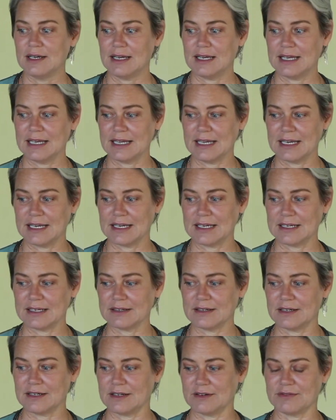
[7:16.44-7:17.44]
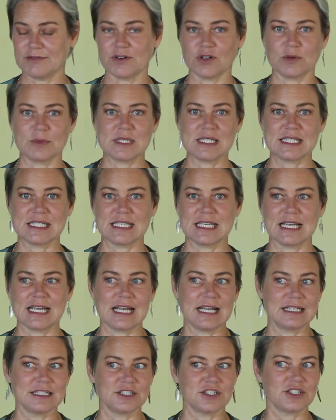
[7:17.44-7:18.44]
a pharmacy
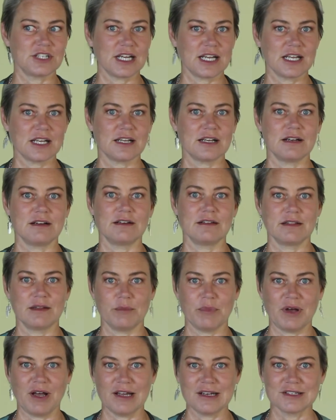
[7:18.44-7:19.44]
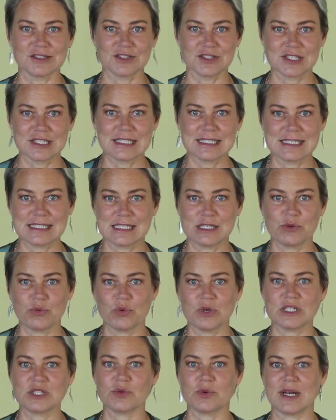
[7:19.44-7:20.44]
and shake the bottles to see
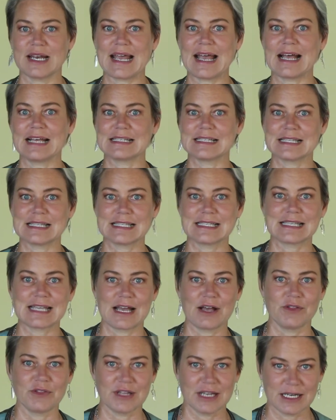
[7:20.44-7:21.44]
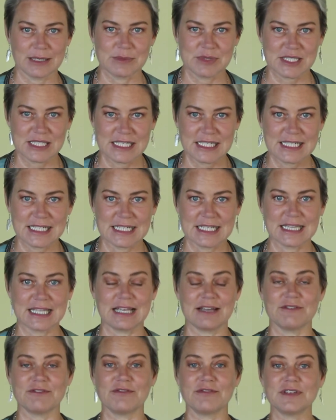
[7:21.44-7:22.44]
which one has the sound that I'm seeking
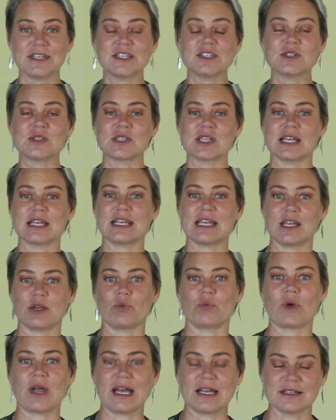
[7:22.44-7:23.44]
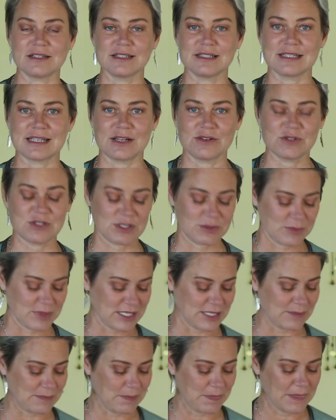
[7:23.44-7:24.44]
that feels like a rattle sound to
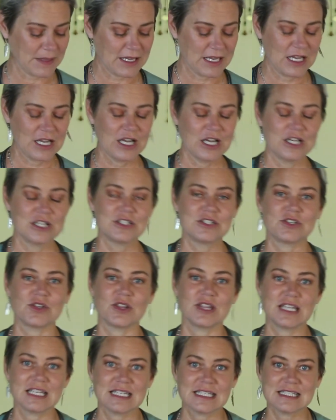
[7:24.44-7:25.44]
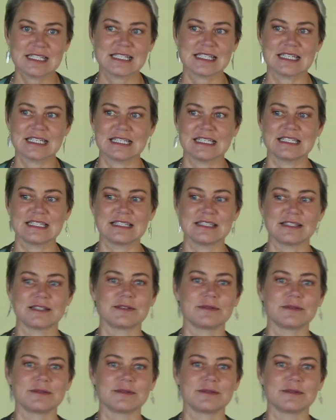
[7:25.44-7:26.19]
me. So this is